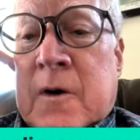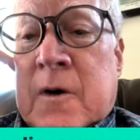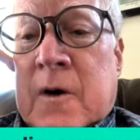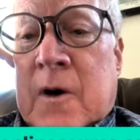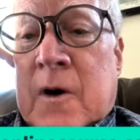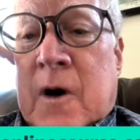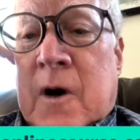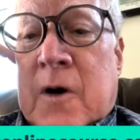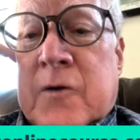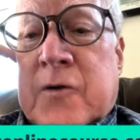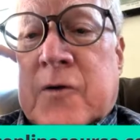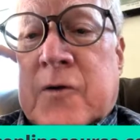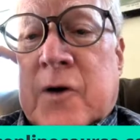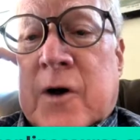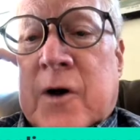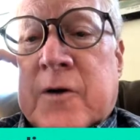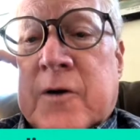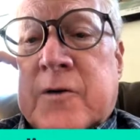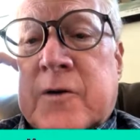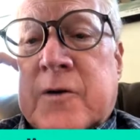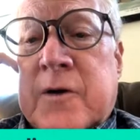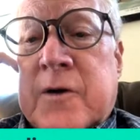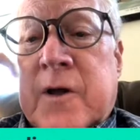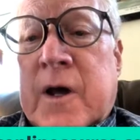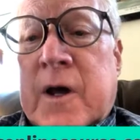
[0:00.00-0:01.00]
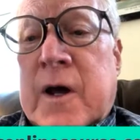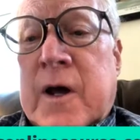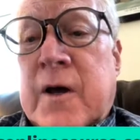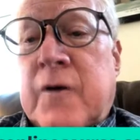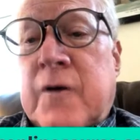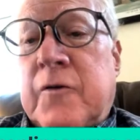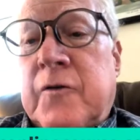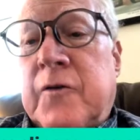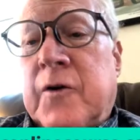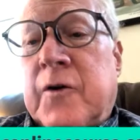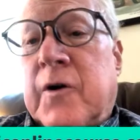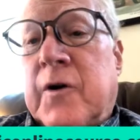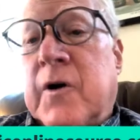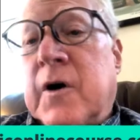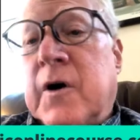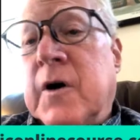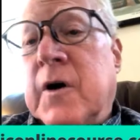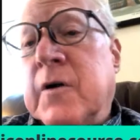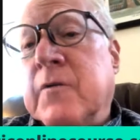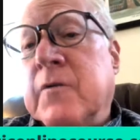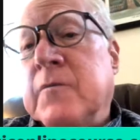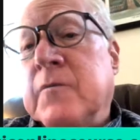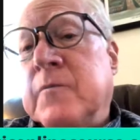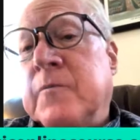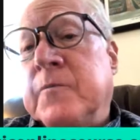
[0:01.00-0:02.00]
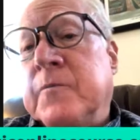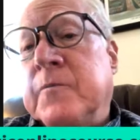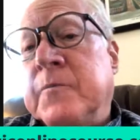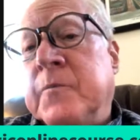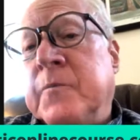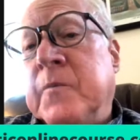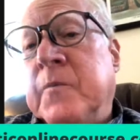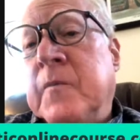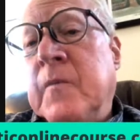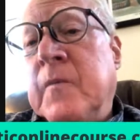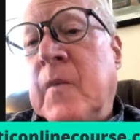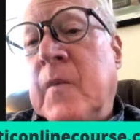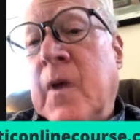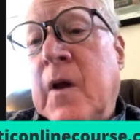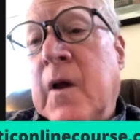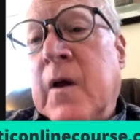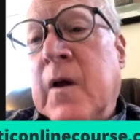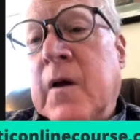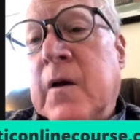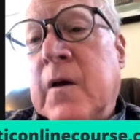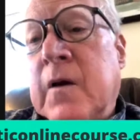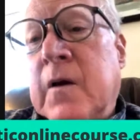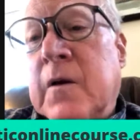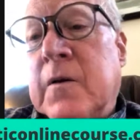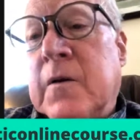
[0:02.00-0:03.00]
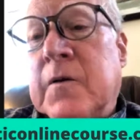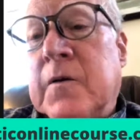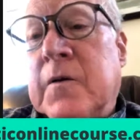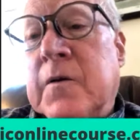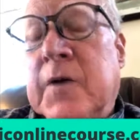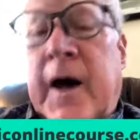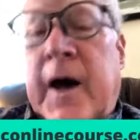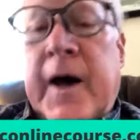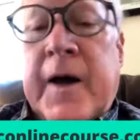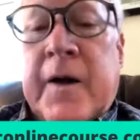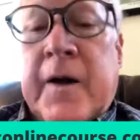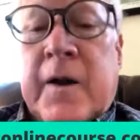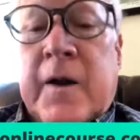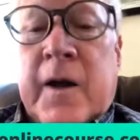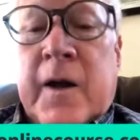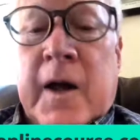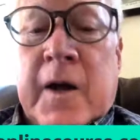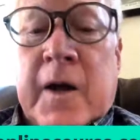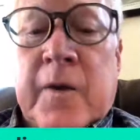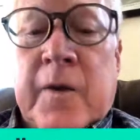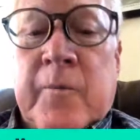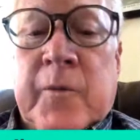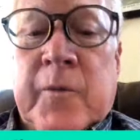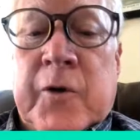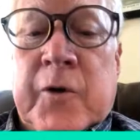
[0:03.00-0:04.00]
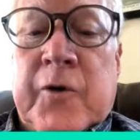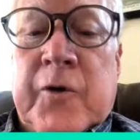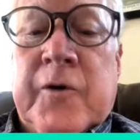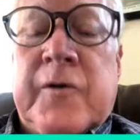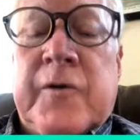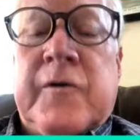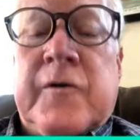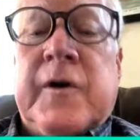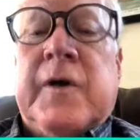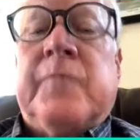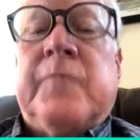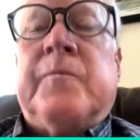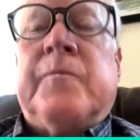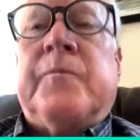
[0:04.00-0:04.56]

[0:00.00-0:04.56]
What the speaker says: our talk today is on diet and immunity.